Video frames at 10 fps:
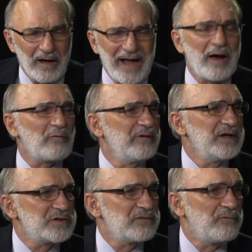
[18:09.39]

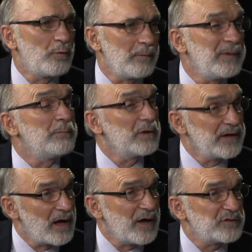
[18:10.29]
outreach for people in
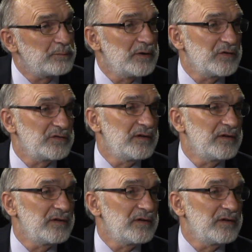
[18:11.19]
hospice